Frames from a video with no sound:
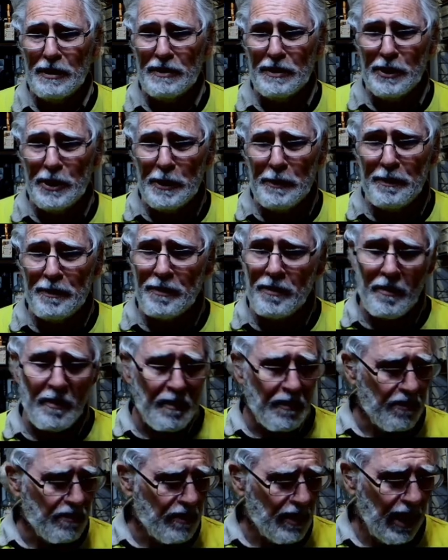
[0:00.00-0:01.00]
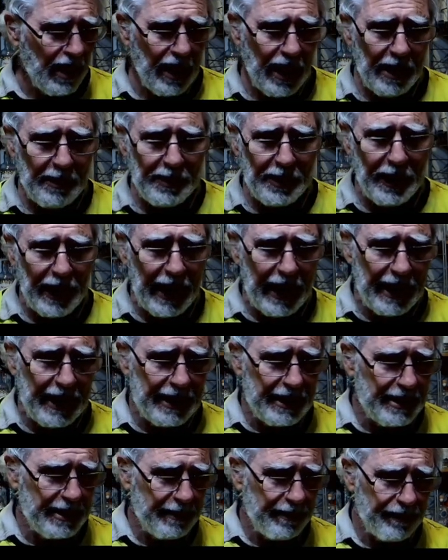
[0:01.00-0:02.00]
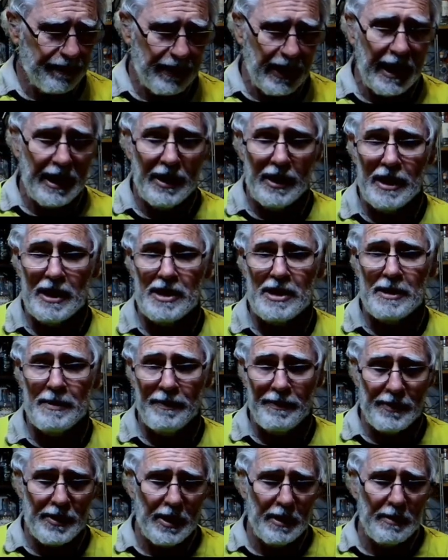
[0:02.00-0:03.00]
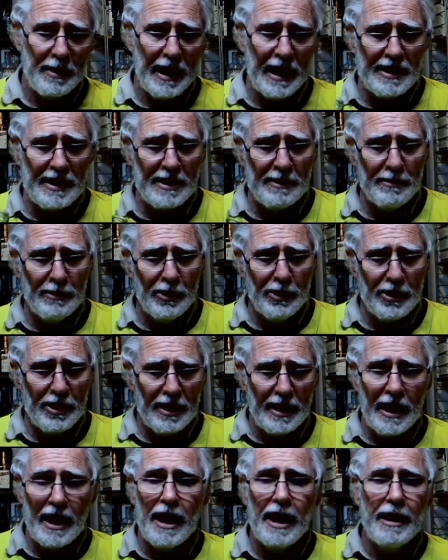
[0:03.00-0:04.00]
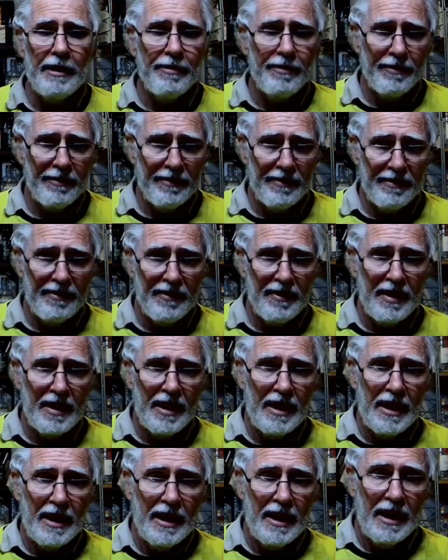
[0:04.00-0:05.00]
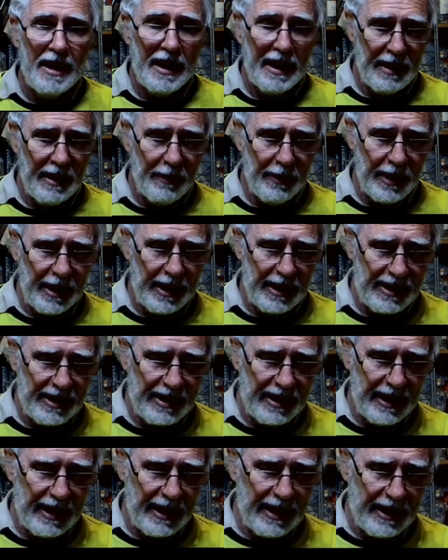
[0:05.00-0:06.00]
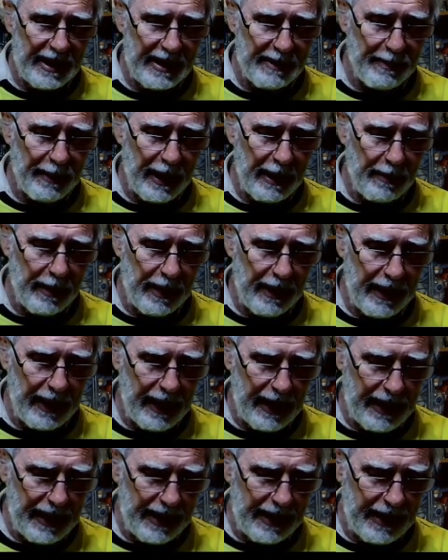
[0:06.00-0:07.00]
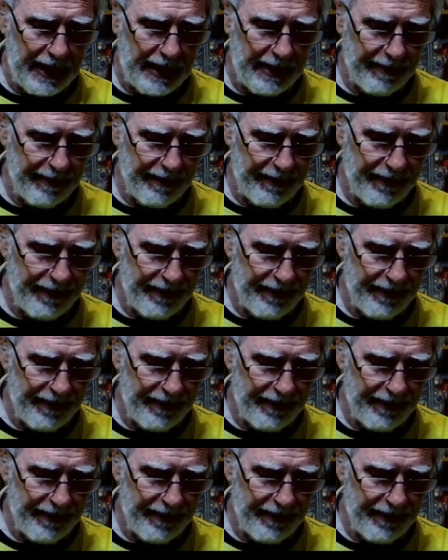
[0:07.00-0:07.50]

fruit. I'm gonna add and ice, so I'm gonna add some more to that, and we're gonna see this baby add in.